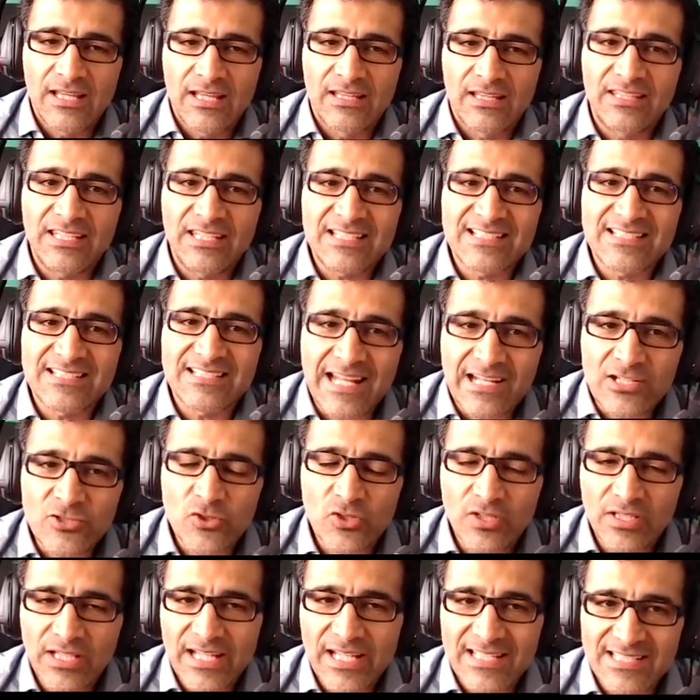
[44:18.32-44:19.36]
this
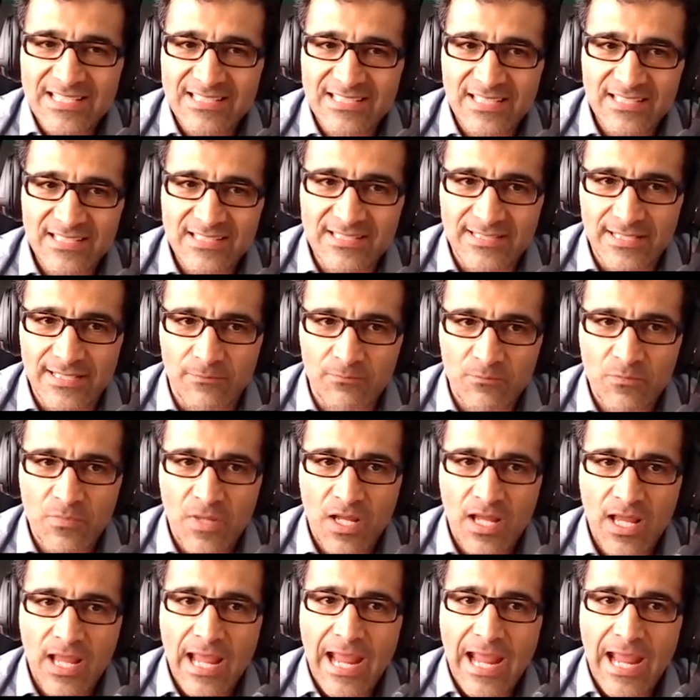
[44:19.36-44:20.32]
centralized system.